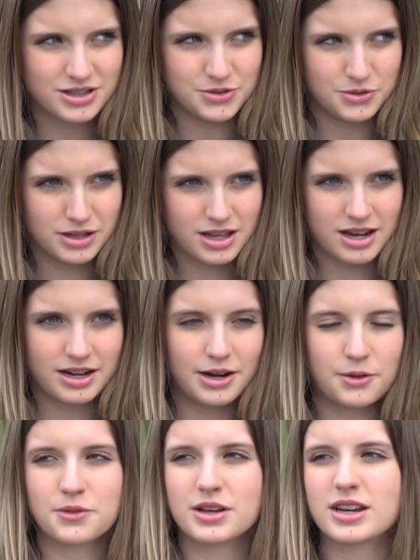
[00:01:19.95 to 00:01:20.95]
doing that, and I
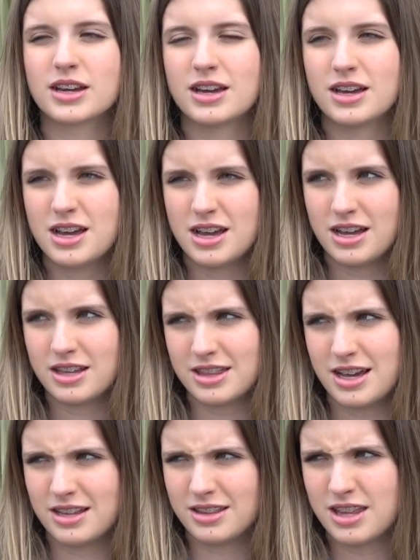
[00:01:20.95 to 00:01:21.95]
don't think
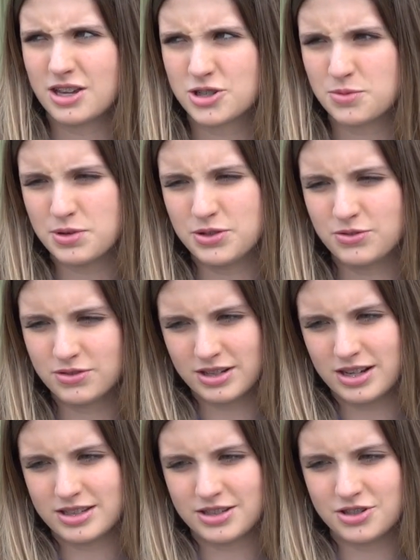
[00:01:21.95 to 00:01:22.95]
that they should be doing that
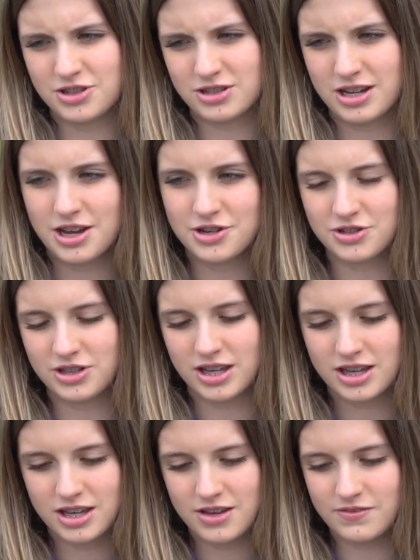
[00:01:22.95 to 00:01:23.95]
at such a young age, or
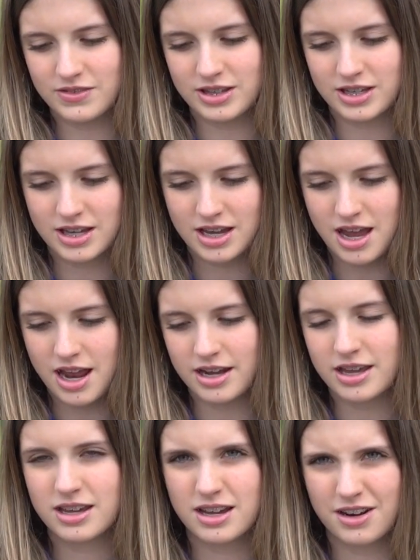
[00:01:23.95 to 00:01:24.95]
even
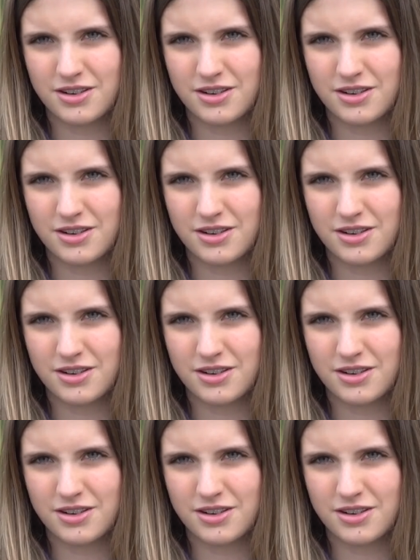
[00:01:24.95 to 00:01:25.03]
any at